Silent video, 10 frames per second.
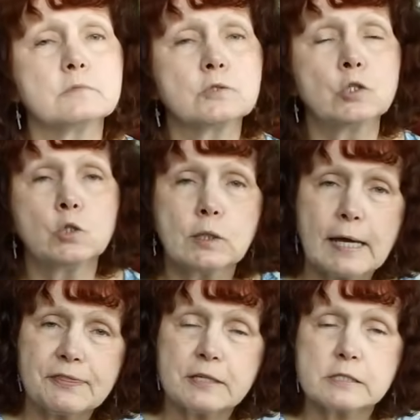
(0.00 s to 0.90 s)
Do you
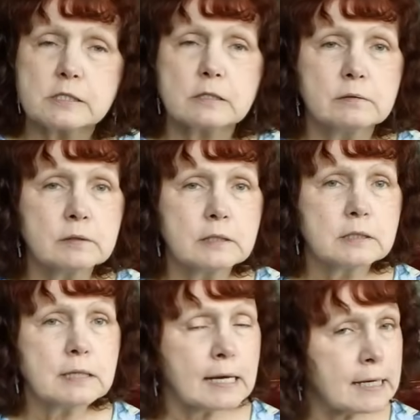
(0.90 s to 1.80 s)
get this?
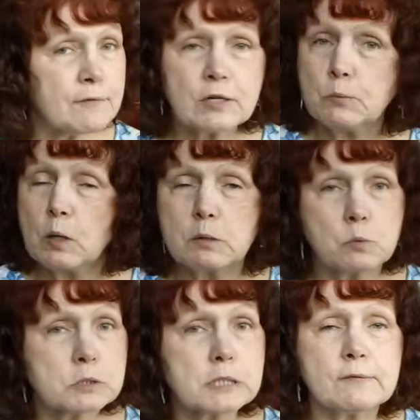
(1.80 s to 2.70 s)
Not everyone
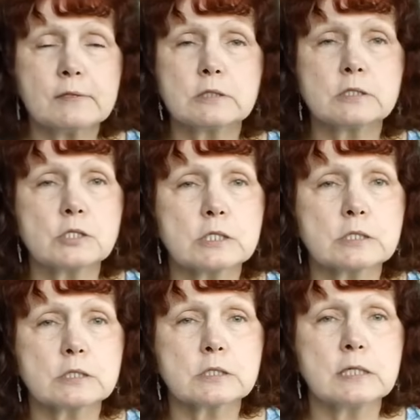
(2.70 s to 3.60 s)
was given to
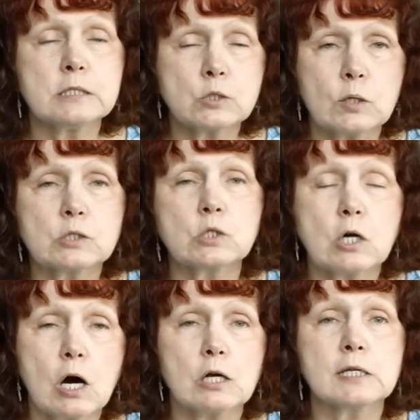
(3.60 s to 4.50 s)
Jesus. He's going to
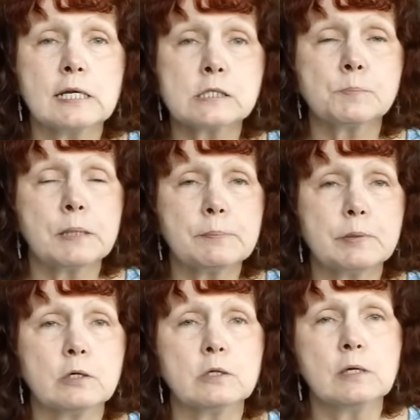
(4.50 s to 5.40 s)
call his
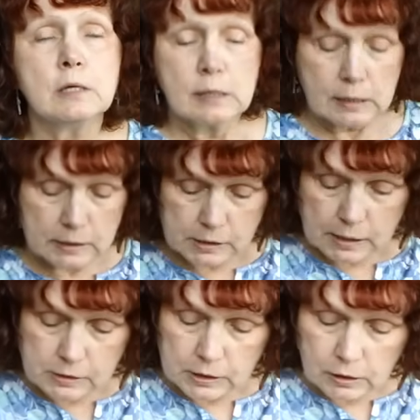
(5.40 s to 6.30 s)
people, and he
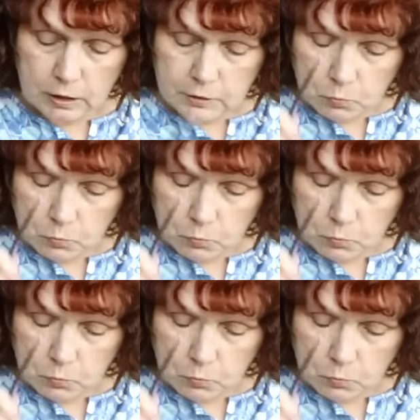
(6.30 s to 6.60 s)
says the other